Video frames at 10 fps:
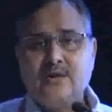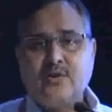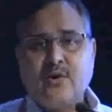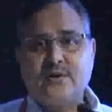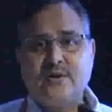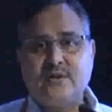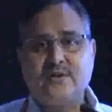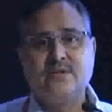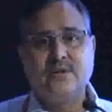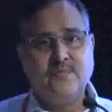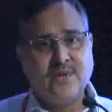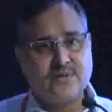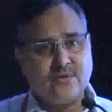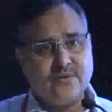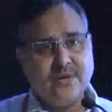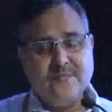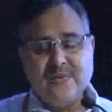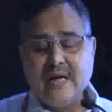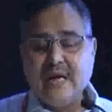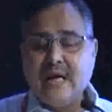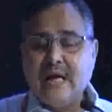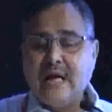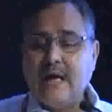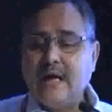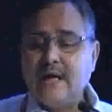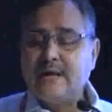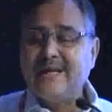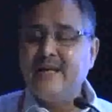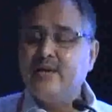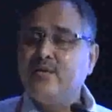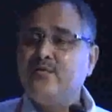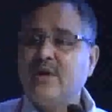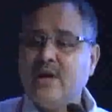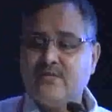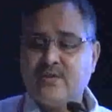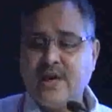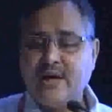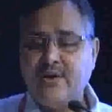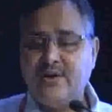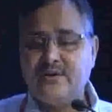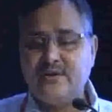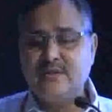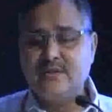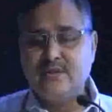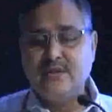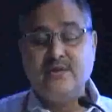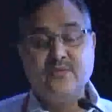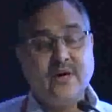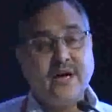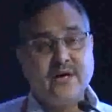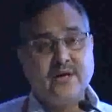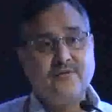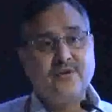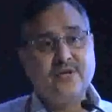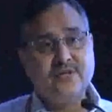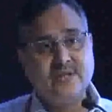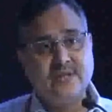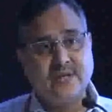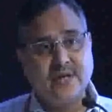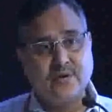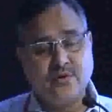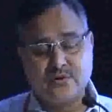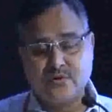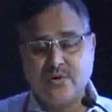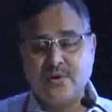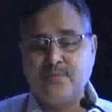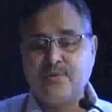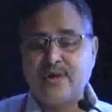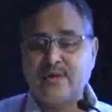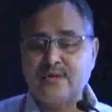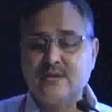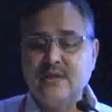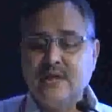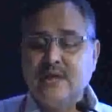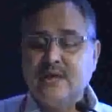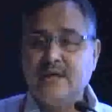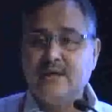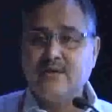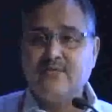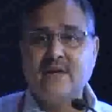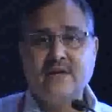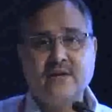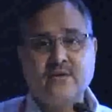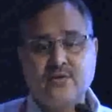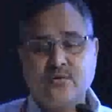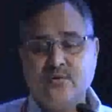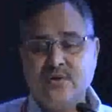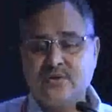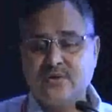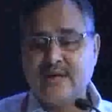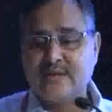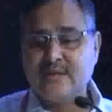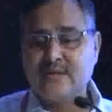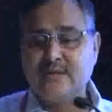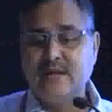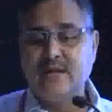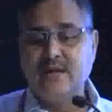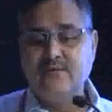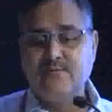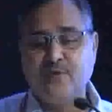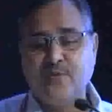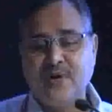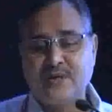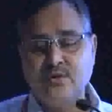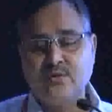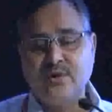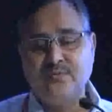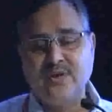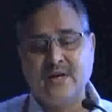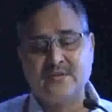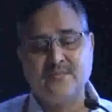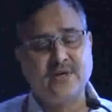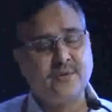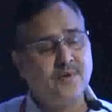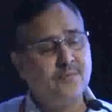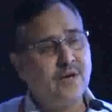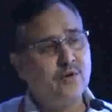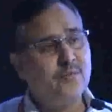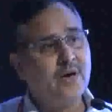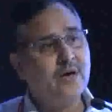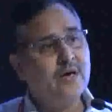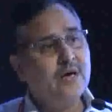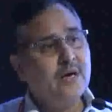Xerosis is the simplest of them. Then we have thyroid disease, even iron deficiency can cause chronic pruritus, renal failure, cholestasis, then lymphomas, leukemias, multiple myeloma,